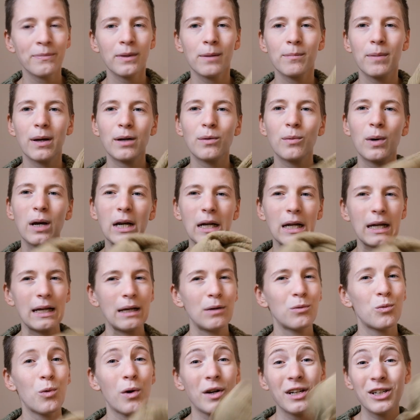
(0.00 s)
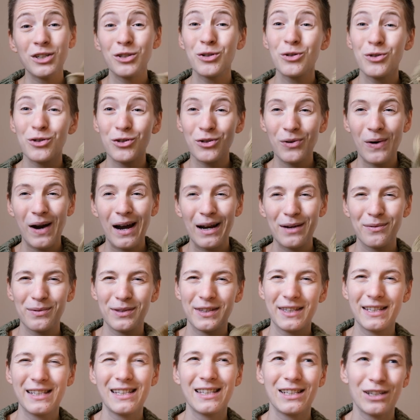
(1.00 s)
But what I wanted to try with
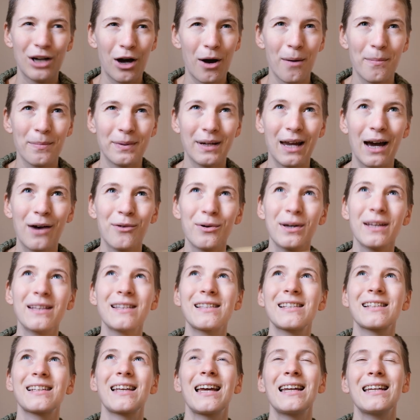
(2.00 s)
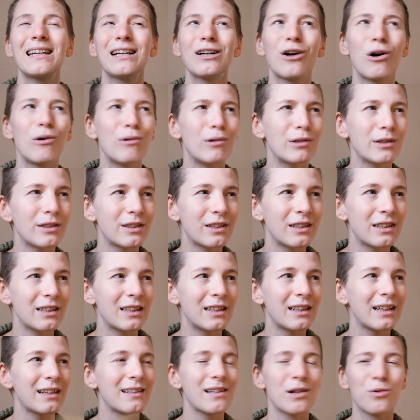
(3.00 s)
this top, now it's getting
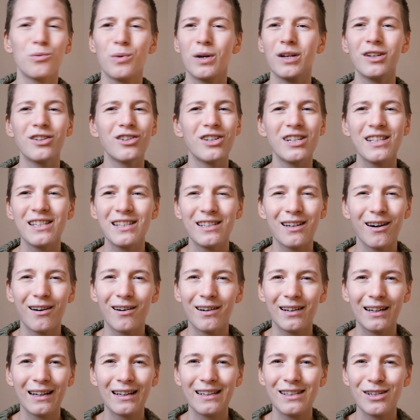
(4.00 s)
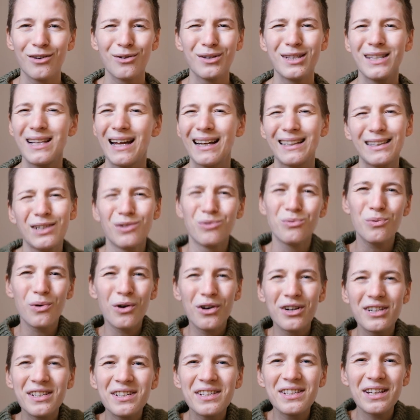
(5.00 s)
colder, winter is starting, so it's like the
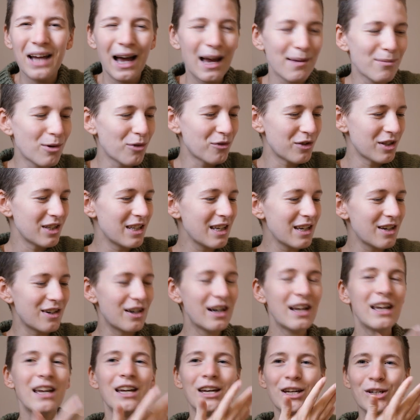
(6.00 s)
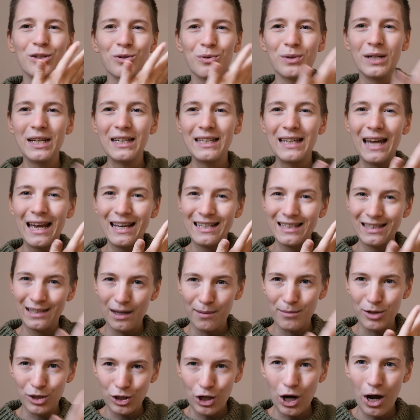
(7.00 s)
worst time of the year to knit a
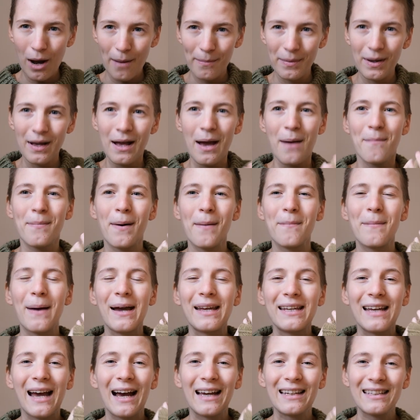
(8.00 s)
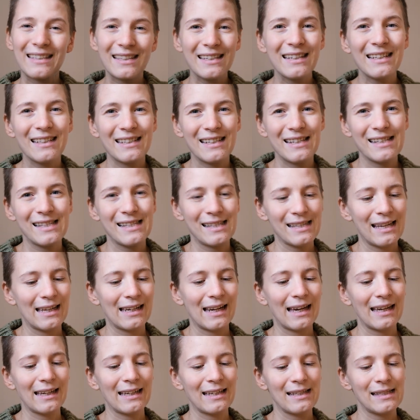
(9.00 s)
summer top. But my idea is that
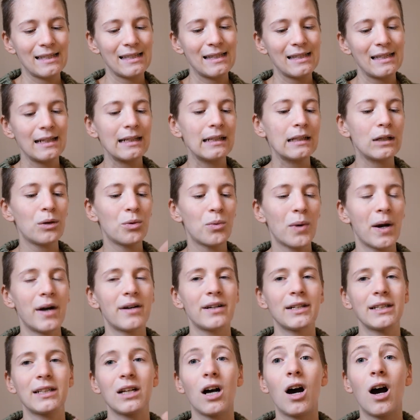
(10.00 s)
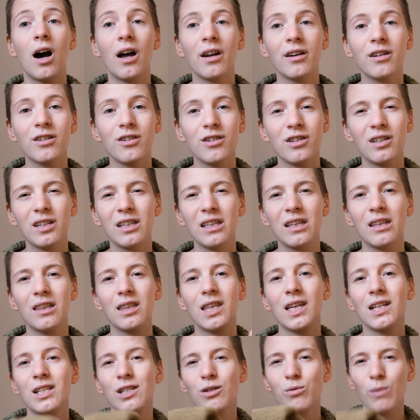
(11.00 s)
I can still wear it underneath
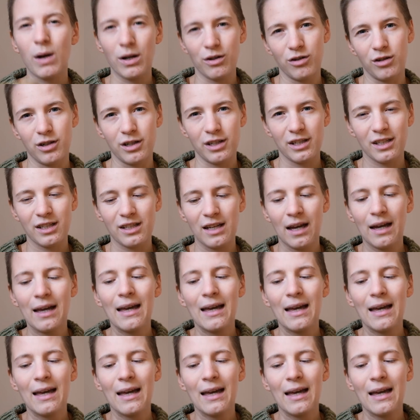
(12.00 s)
sweaters.